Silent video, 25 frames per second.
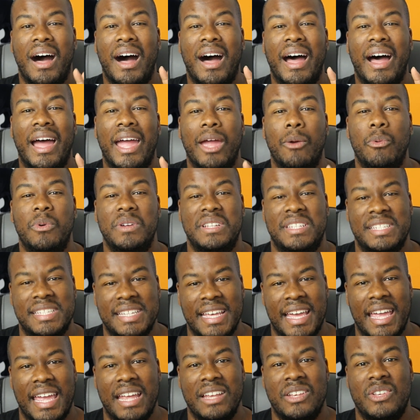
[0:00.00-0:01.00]
I would
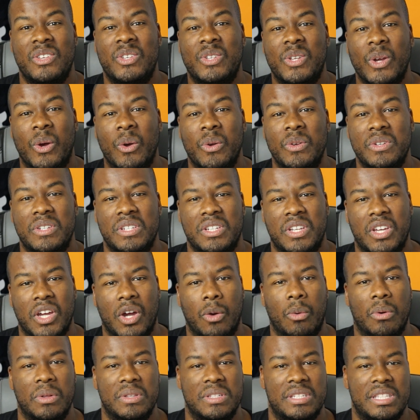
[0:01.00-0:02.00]
say don't
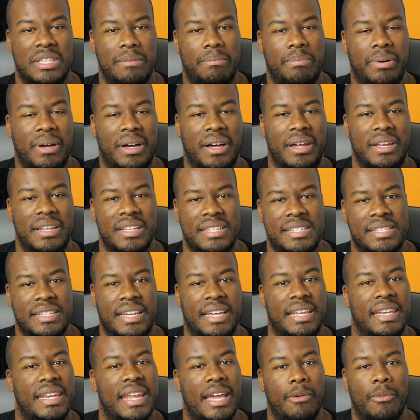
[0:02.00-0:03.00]
go onto the partner
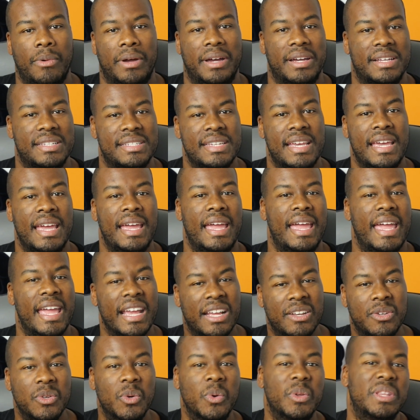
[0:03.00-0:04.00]
site networks
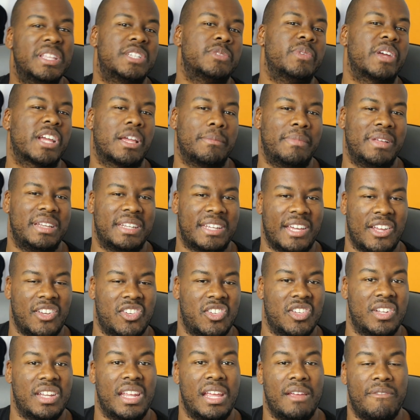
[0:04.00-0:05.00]
Ignore this
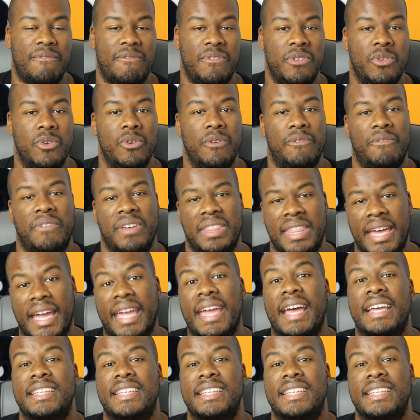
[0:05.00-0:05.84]
recommendation if you fit that